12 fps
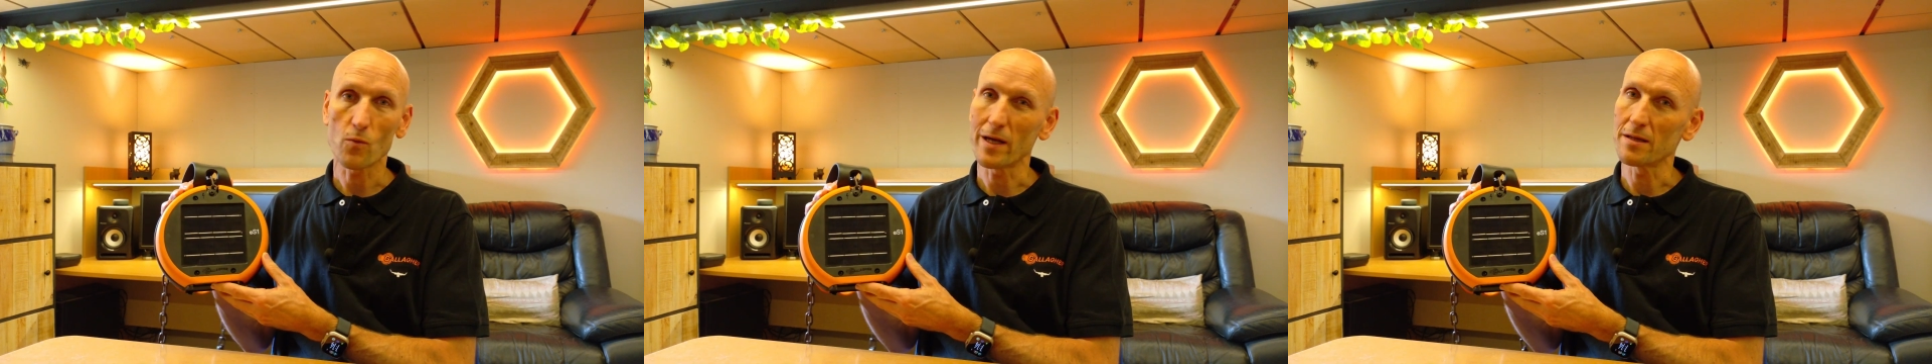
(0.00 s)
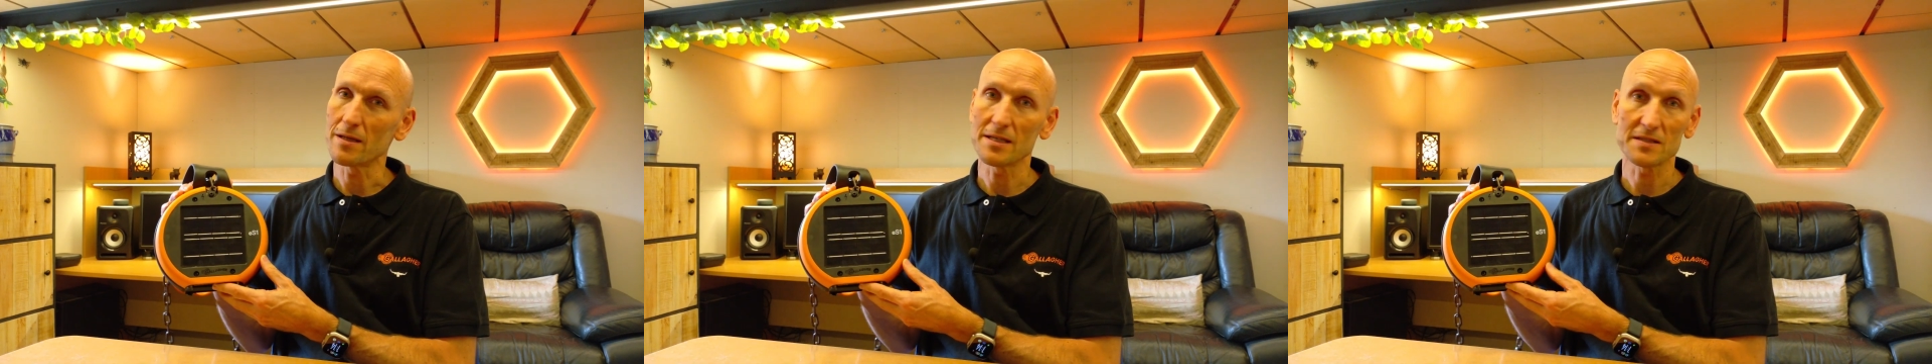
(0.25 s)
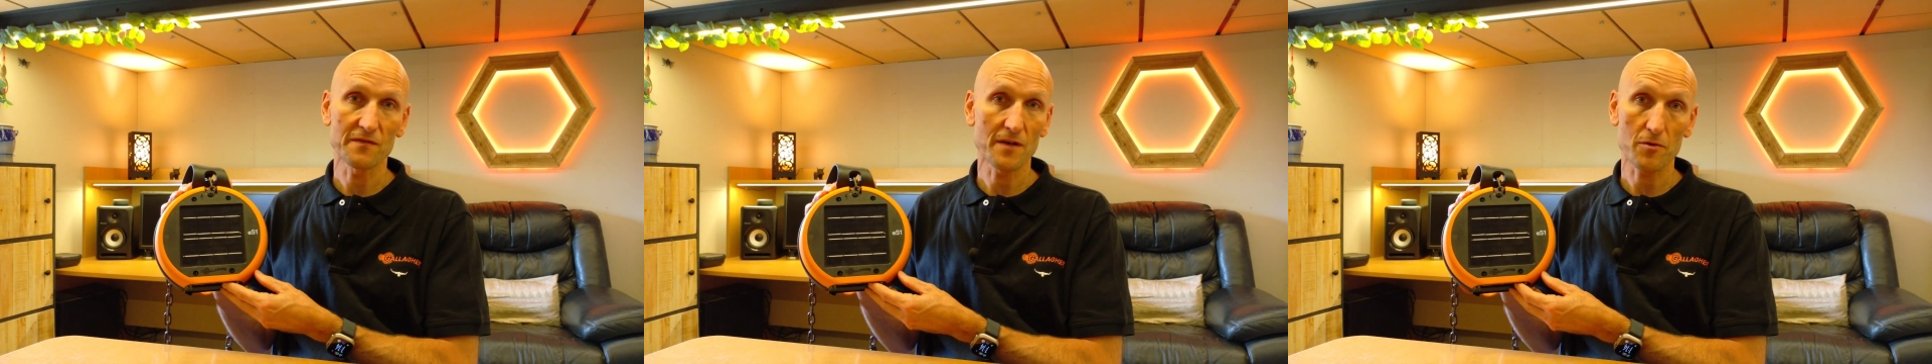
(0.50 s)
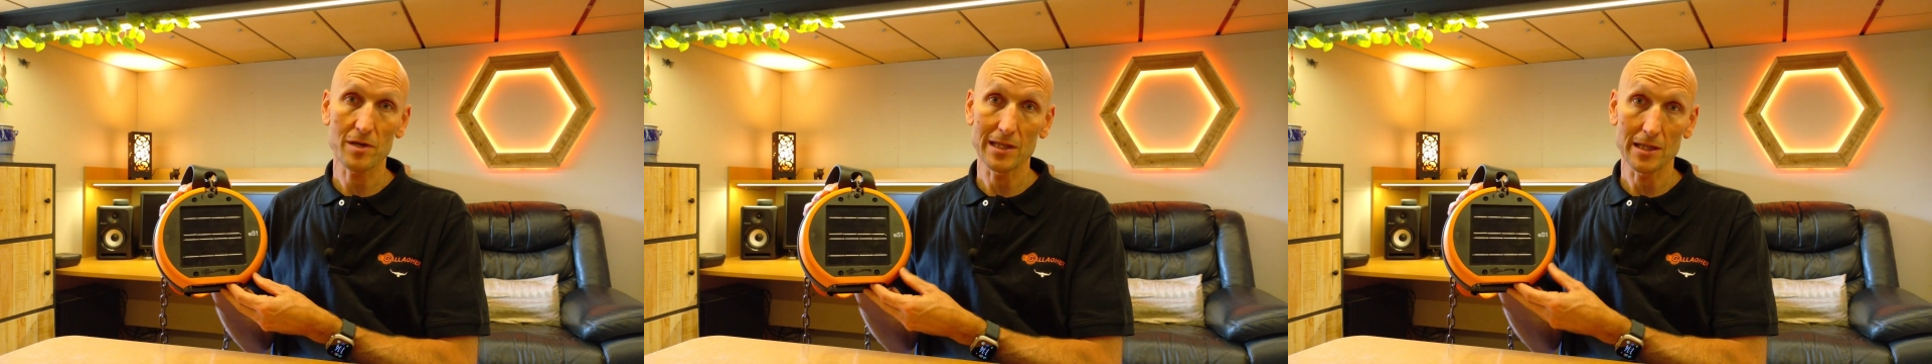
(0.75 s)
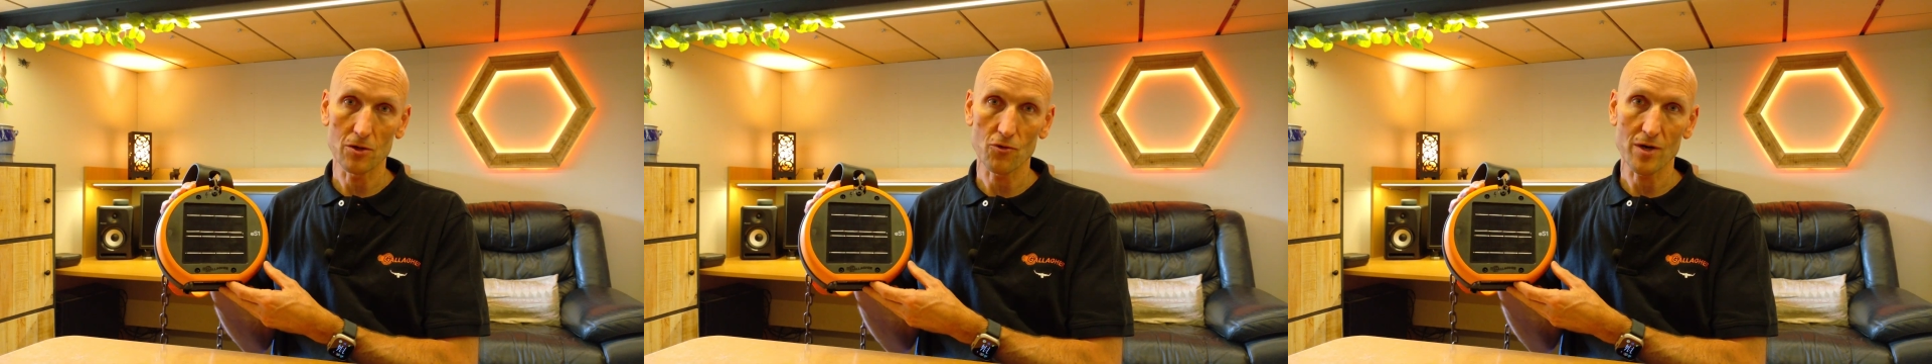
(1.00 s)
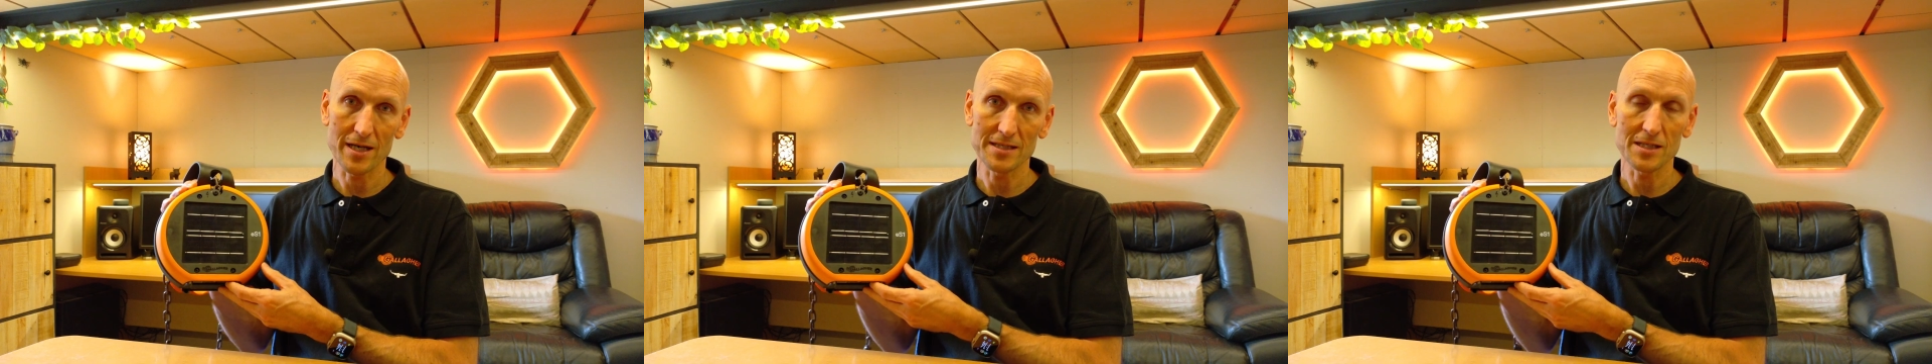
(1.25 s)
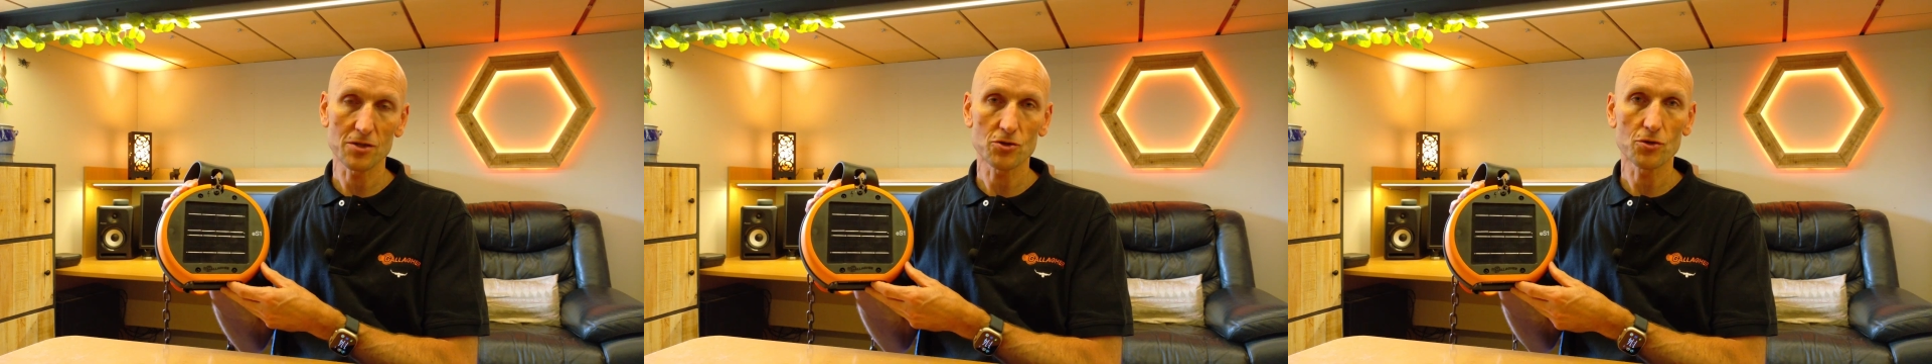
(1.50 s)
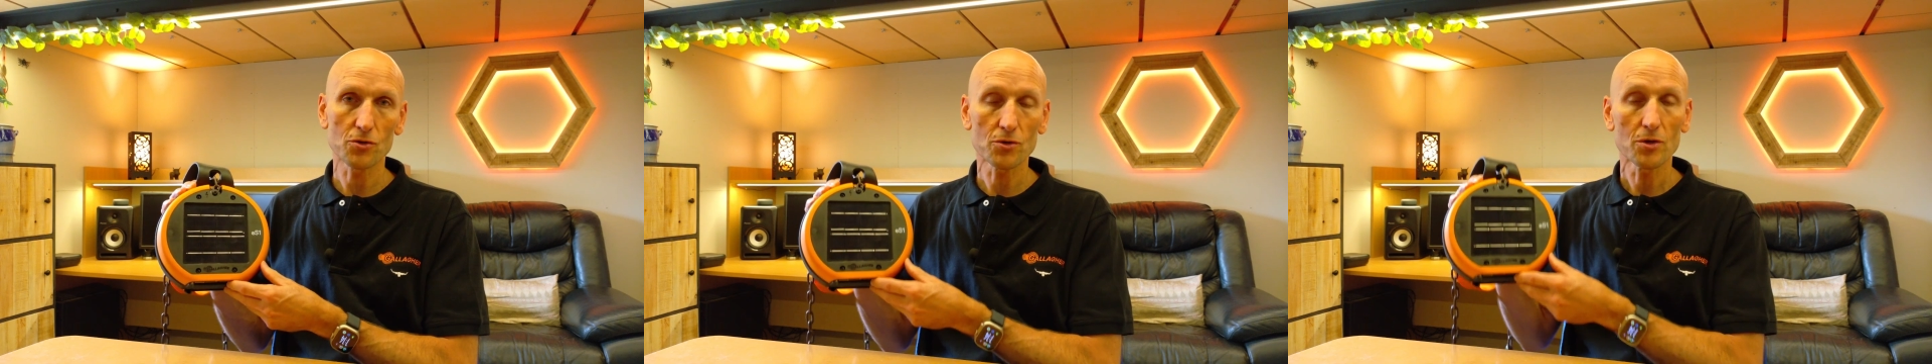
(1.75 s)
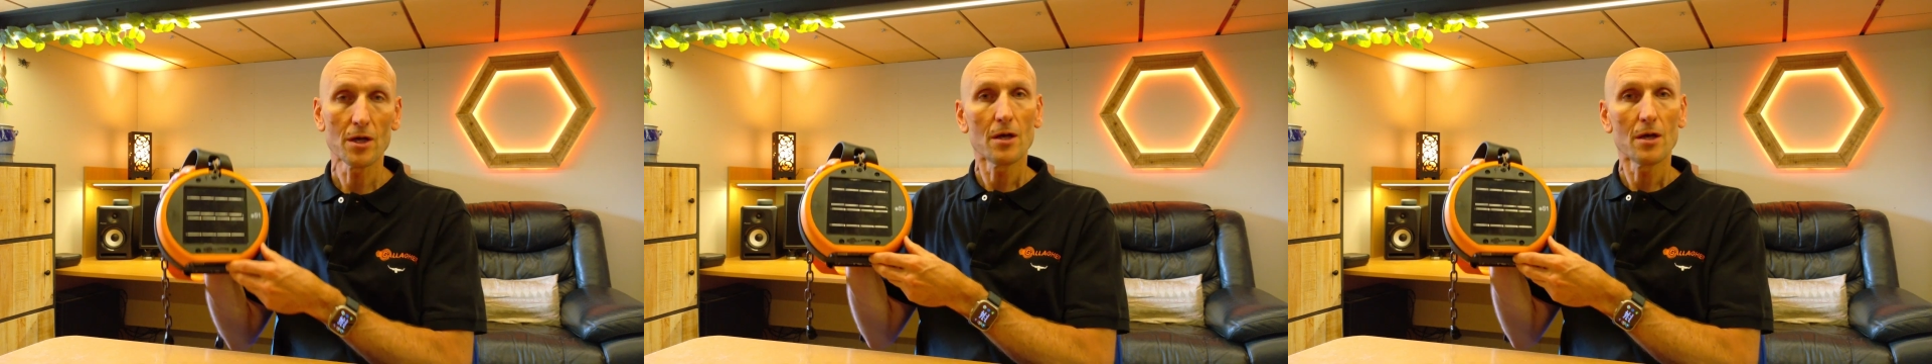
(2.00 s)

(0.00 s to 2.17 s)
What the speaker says: where there's very little grazing to do,